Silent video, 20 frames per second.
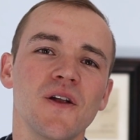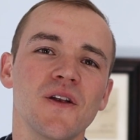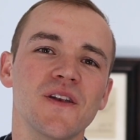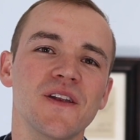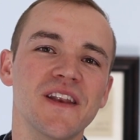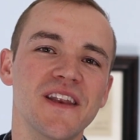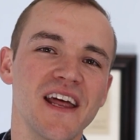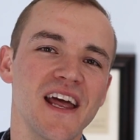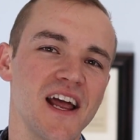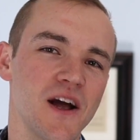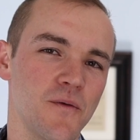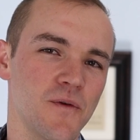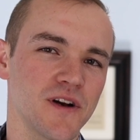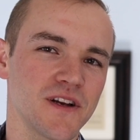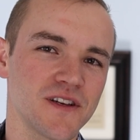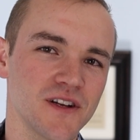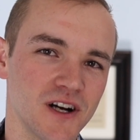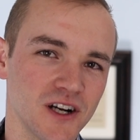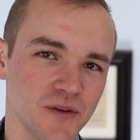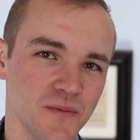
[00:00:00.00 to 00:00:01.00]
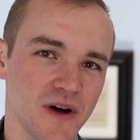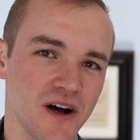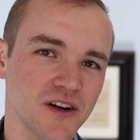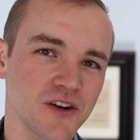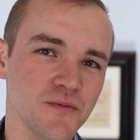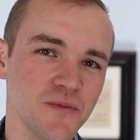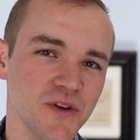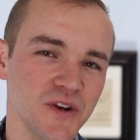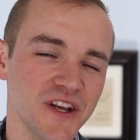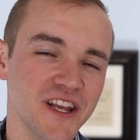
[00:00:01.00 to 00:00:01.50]
Today I want to talk about
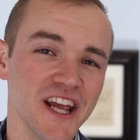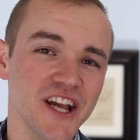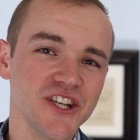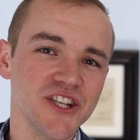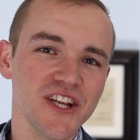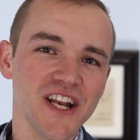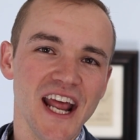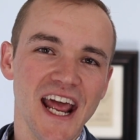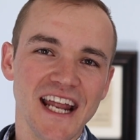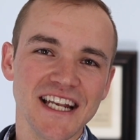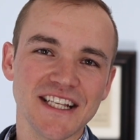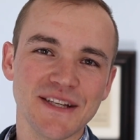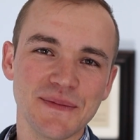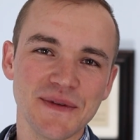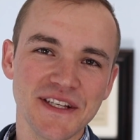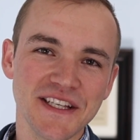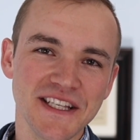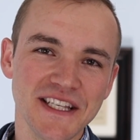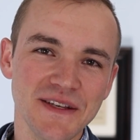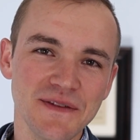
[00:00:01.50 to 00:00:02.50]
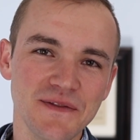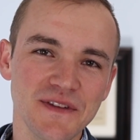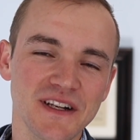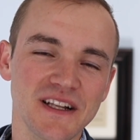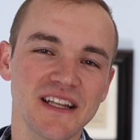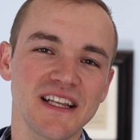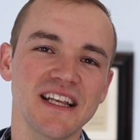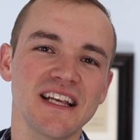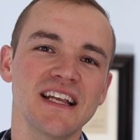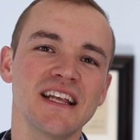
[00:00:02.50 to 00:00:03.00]
communication and
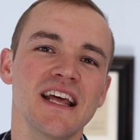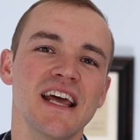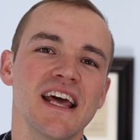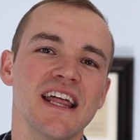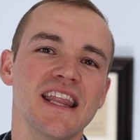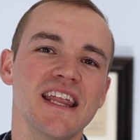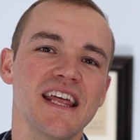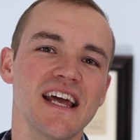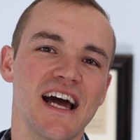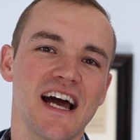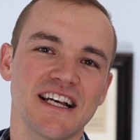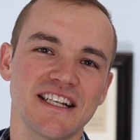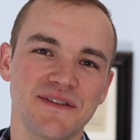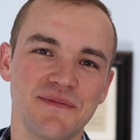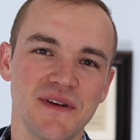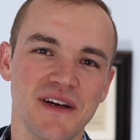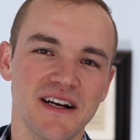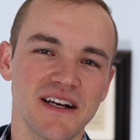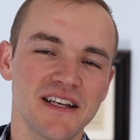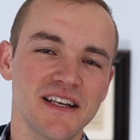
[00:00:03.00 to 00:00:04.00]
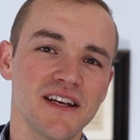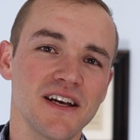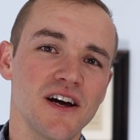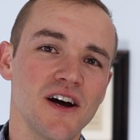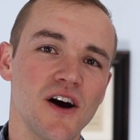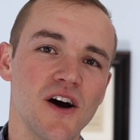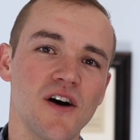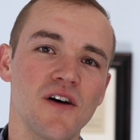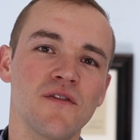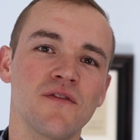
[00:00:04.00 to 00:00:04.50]
specifically the aspect
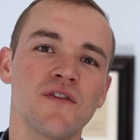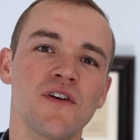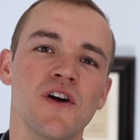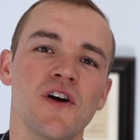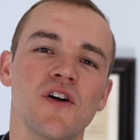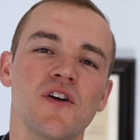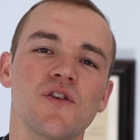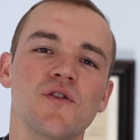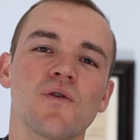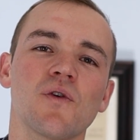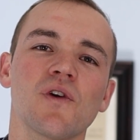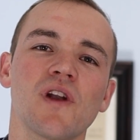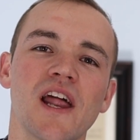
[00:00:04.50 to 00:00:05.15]
of your